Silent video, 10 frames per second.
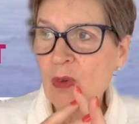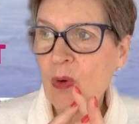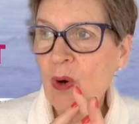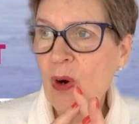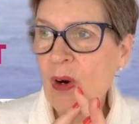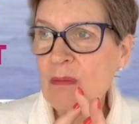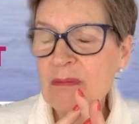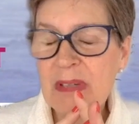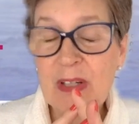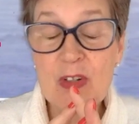or
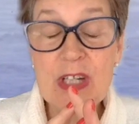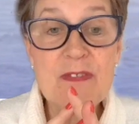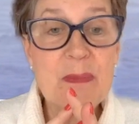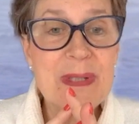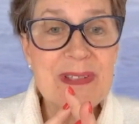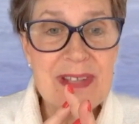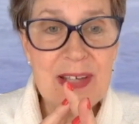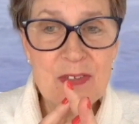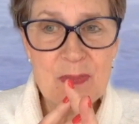could even be sales